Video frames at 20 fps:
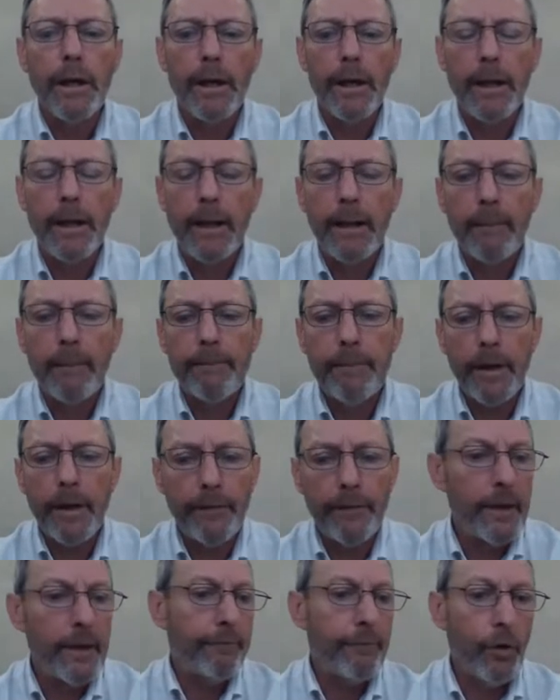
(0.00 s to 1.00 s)
Um,
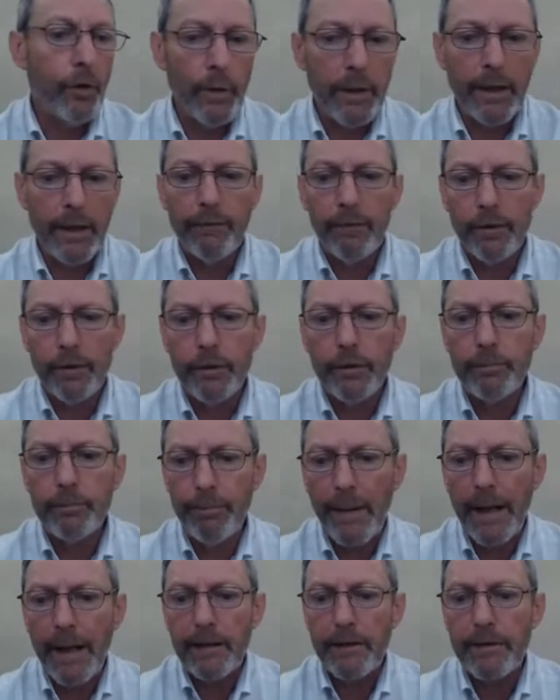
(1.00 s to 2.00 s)
and therefore, we have a
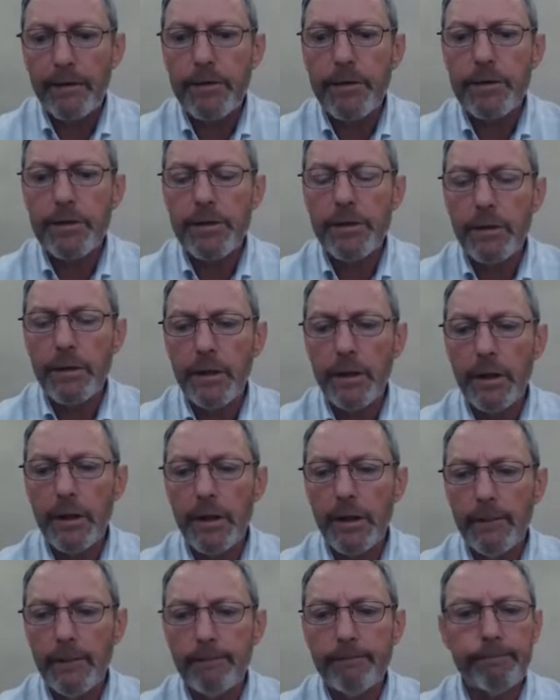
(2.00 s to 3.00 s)
good balanced
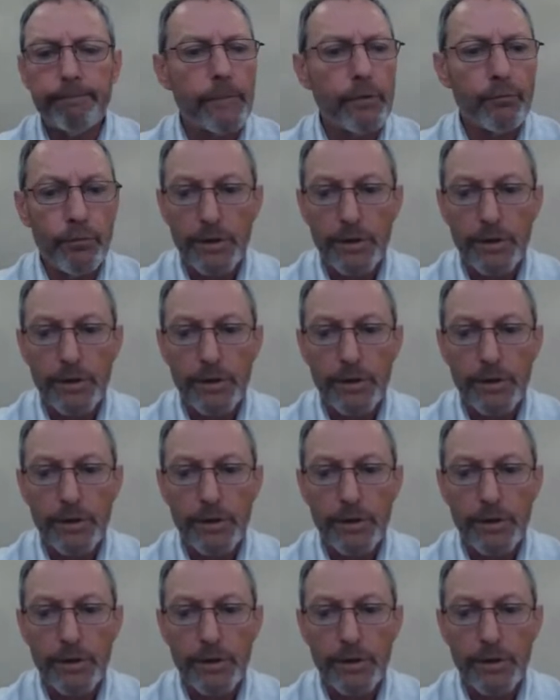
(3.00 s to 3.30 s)
um,